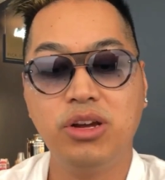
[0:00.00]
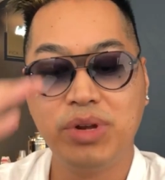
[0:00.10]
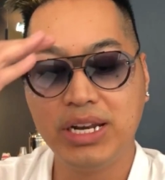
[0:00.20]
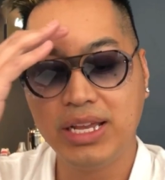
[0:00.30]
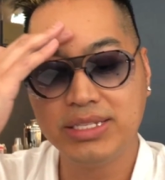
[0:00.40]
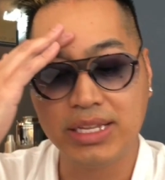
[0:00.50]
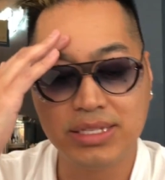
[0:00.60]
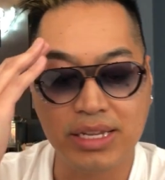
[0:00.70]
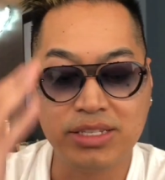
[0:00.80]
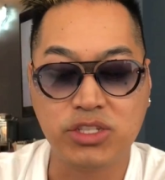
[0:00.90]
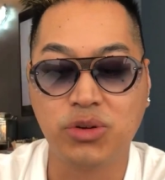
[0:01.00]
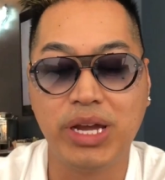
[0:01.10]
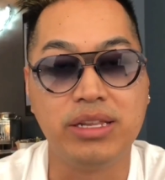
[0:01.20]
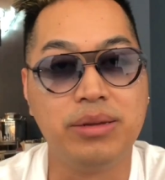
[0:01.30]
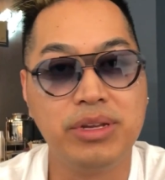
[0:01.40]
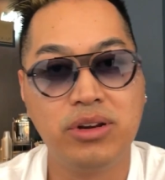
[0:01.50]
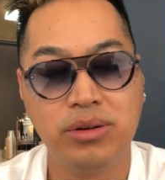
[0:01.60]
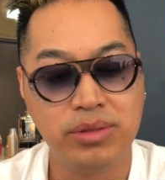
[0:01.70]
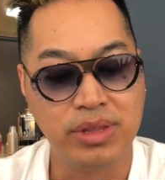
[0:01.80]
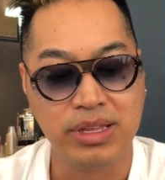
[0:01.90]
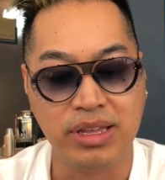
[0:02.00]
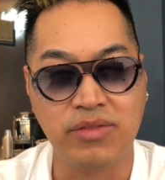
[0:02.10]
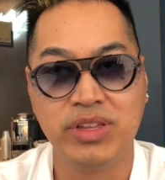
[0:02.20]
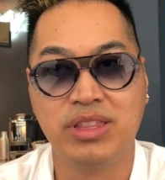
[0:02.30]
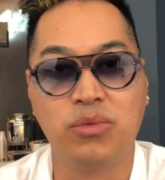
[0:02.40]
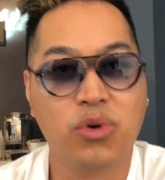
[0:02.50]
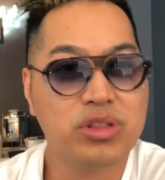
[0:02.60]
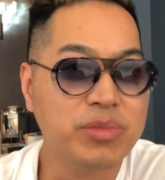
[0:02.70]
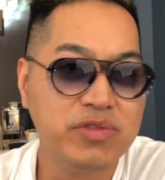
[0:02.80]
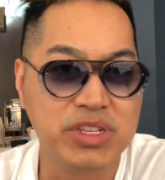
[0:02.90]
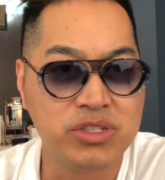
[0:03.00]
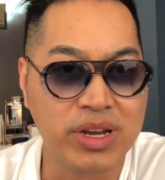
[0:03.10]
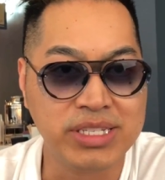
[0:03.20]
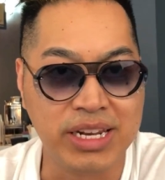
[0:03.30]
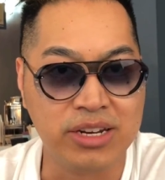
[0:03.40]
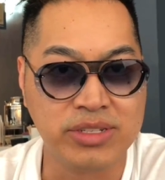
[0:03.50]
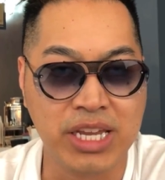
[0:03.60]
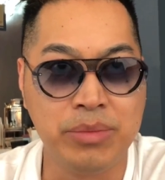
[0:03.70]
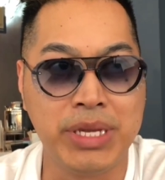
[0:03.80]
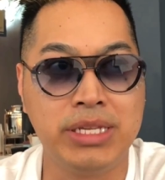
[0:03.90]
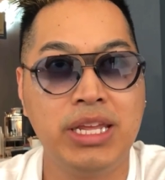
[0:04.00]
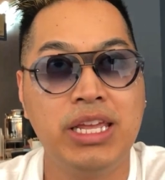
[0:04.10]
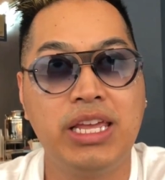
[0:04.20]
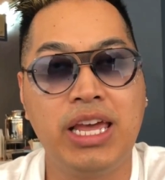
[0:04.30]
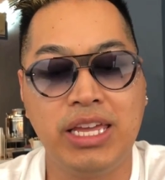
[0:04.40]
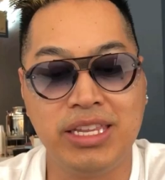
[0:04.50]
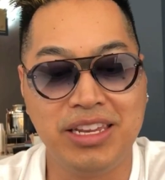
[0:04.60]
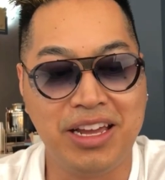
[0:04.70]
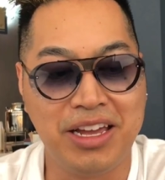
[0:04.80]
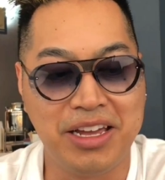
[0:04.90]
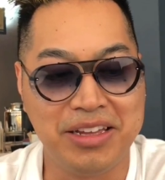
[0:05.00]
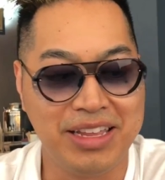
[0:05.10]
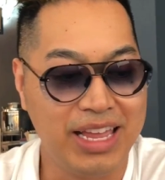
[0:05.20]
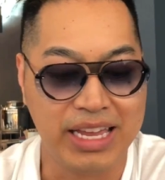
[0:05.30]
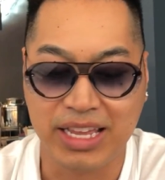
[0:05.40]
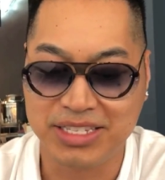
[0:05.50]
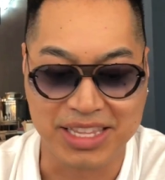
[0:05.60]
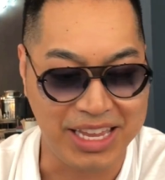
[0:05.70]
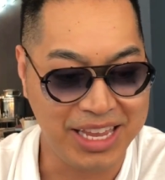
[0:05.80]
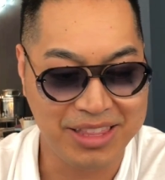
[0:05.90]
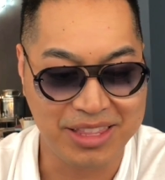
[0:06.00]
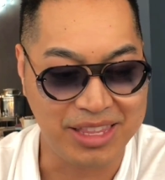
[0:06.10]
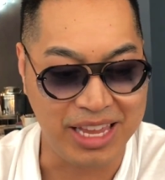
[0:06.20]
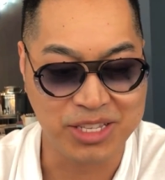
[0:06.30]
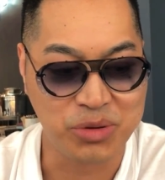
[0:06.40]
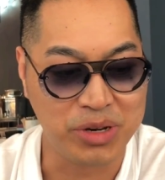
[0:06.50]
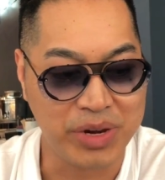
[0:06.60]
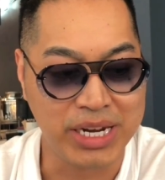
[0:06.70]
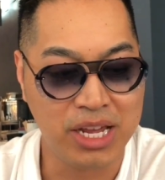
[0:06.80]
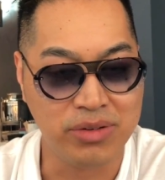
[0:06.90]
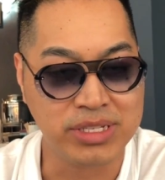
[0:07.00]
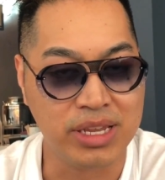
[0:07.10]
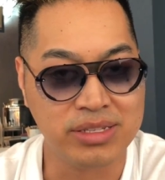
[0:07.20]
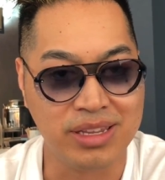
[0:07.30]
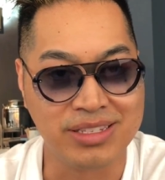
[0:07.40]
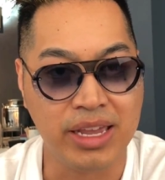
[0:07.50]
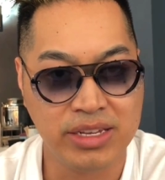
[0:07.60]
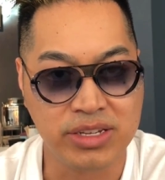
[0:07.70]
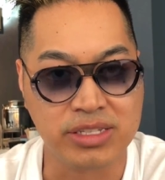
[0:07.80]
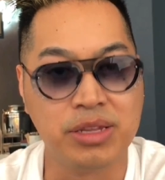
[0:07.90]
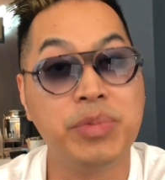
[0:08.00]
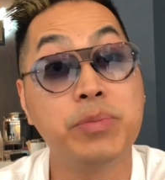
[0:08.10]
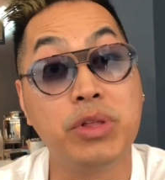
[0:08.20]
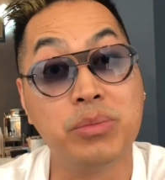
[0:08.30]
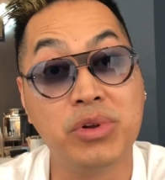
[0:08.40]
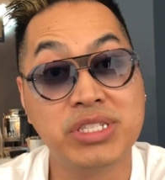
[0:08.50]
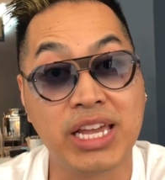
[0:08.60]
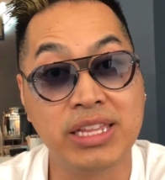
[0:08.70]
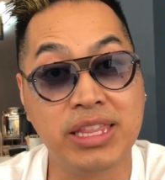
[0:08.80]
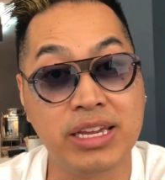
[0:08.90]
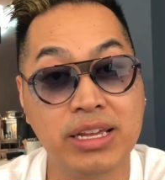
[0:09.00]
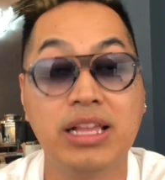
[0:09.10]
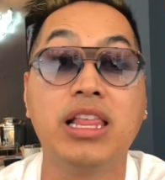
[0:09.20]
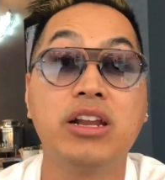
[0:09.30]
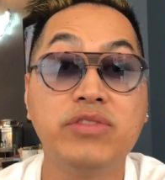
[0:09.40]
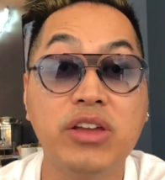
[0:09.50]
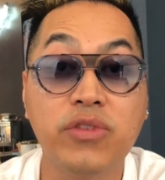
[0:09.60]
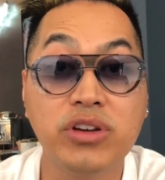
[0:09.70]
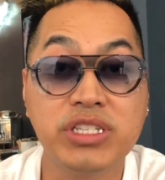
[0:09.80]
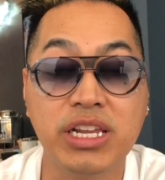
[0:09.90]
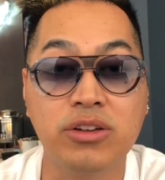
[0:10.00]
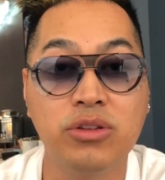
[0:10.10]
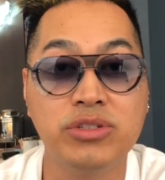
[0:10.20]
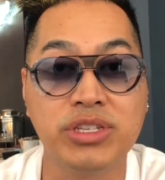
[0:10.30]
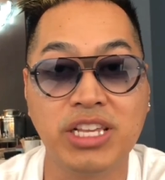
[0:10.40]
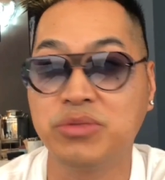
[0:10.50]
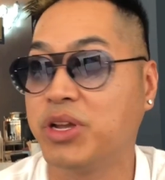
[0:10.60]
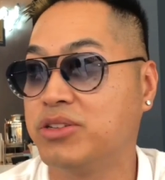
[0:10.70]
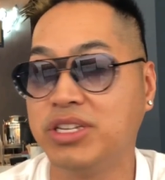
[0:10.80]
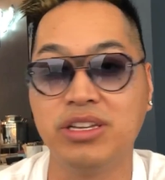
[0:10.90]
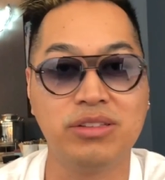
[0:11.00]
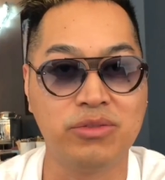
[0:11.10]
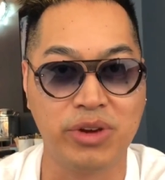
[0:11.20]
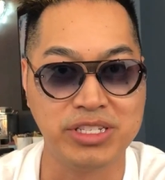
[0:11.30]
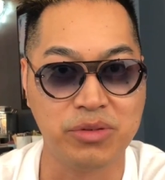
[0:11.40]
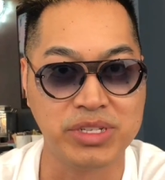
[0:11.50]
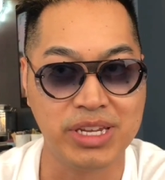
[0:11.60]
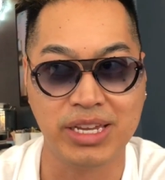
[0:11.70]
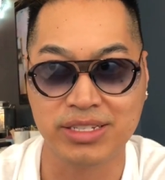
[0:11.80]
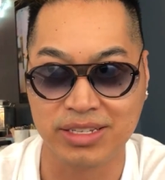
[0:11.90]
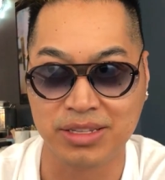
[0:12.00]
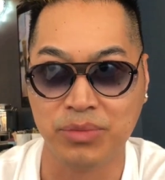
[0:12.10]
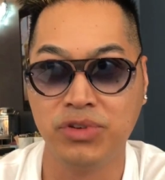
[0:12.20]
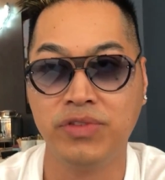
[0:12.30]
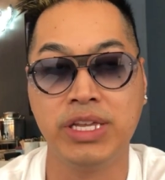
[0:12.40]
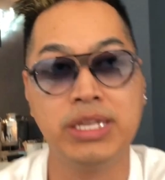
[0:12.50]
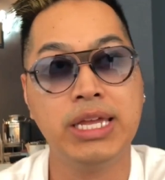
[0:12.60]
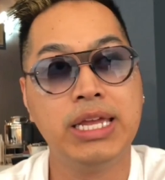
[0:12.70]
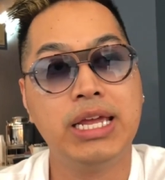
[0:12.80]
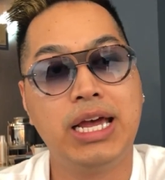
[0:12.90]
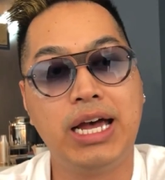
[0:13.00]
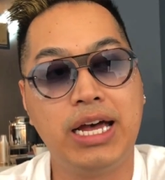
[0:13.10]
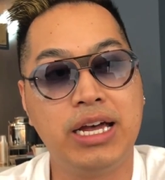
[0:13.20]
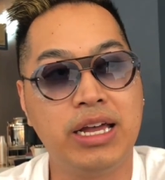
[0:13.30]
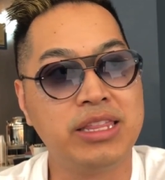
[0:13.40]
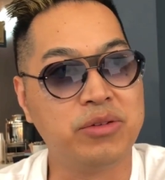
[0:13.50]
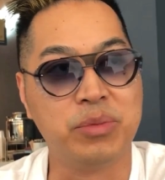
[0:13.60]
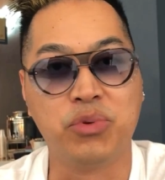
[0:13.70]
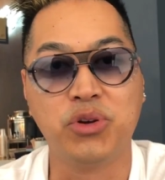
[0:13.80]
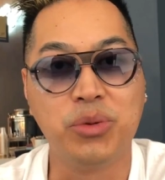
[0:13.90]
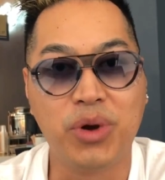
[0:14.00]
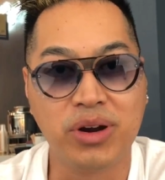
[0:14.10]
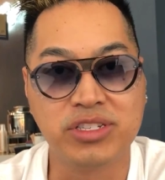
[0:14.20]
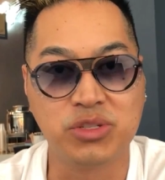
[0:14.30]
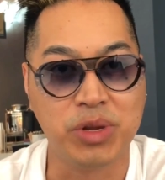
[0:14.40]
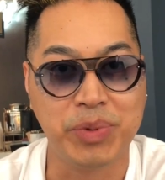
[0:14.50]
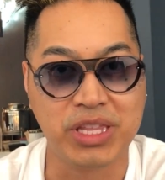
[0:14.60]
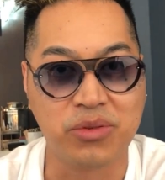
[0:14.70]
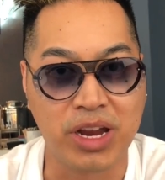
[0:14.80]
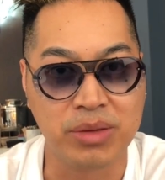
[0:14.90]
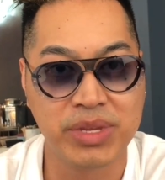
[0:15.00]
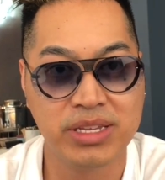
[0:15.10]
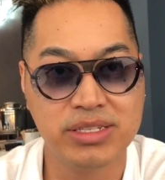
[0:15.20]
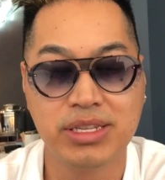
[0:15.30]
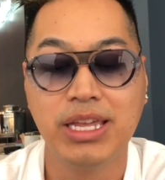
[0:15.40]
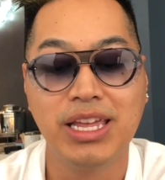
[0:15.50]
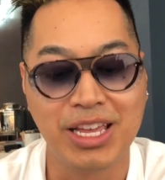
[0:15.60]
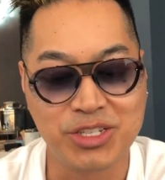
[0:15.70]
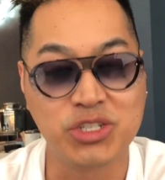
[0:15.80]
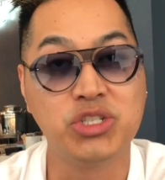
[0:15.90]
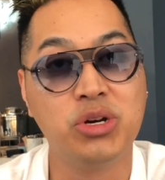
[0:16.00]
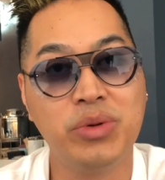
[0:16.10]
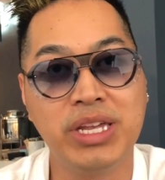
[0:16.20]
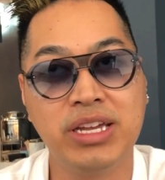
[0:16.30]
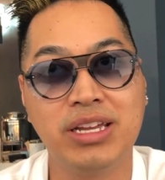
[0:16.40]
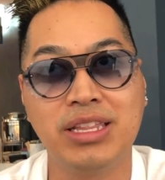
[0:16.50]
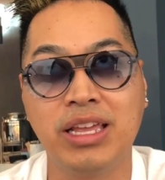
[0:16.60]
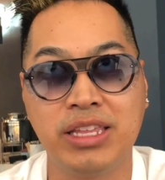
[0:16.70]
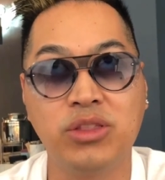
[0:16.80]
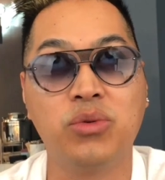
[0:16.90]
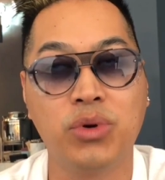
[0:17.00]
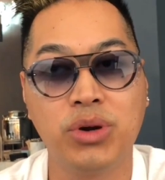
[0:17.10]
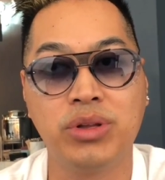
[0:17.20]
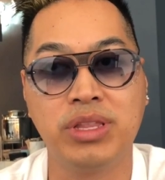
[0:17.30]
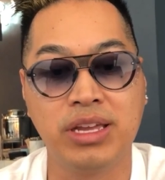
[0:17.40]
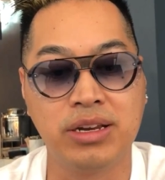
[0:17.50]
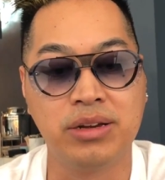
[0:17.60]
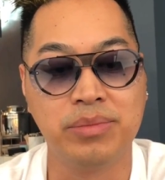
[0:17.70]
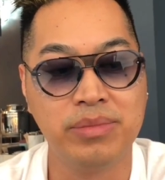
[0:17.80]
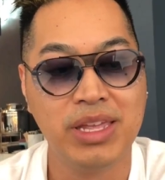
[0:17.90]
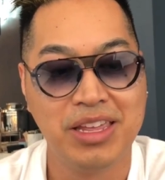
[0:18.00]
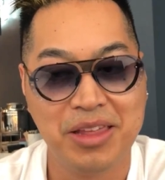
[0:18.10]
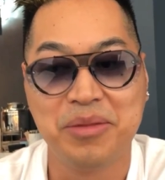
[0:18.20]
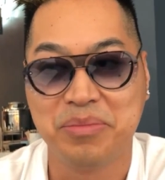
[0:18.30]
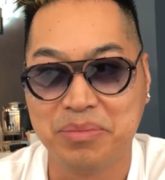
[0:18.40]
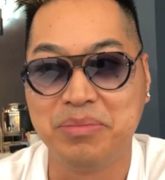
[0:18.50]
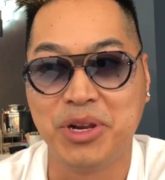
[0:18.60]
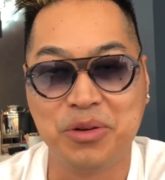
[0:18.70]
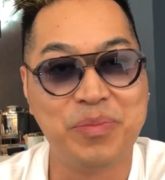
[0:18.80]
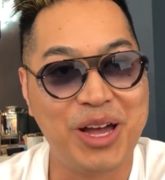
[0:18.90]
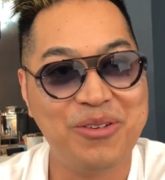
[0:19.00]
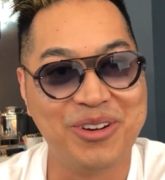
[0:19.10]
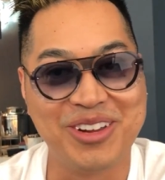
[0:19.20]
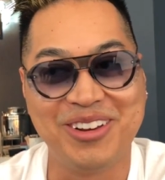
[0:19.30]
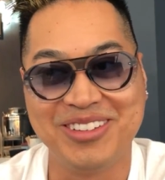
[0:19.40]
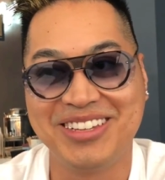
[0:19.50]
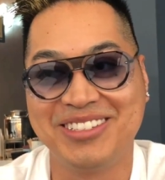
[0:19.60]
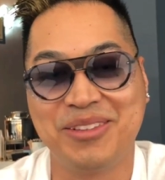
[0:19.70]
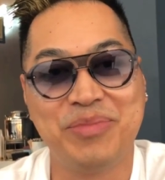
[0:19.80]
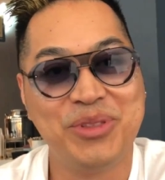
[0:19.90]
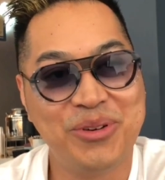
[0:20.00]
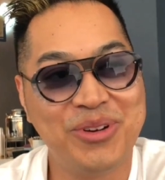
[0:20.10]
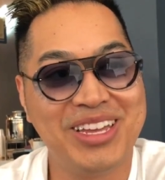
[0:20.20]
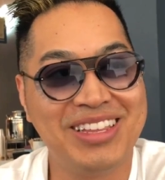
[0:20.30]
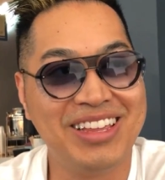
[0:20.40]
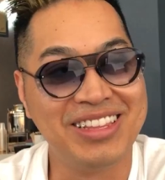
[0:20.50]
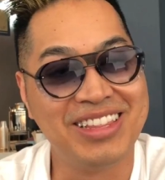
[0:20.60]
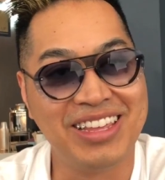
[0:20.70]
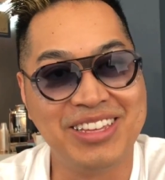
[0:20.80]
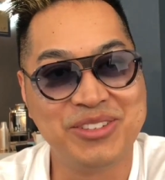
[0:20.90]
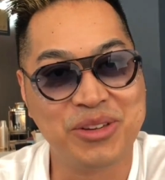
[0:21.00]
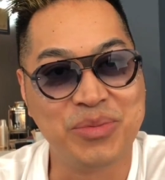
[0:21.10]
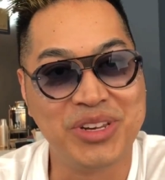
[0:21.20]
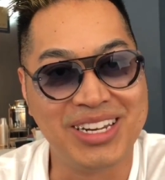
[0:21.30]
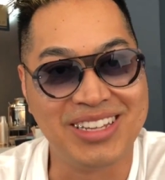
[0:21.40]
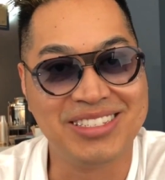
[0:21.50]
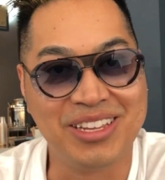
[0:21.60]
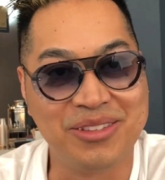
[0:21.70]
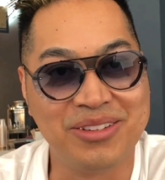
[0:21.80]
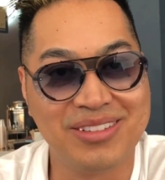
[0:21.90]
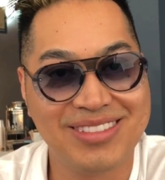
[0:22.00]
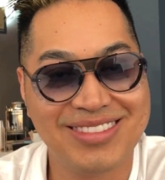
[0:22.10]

You know what it is? It's a trend. The world moves in trends in entertainment. And I guess the it trend right now is Asians and people are multi-ethnic. A lot of diversity inclusion. That's why you see Crazy Rich Asians, the movie. I think with Bruno Mars sweeping the Grammys, it's just showing, I think, the world that, merong power, sa Pinoy and the Asian communities dito.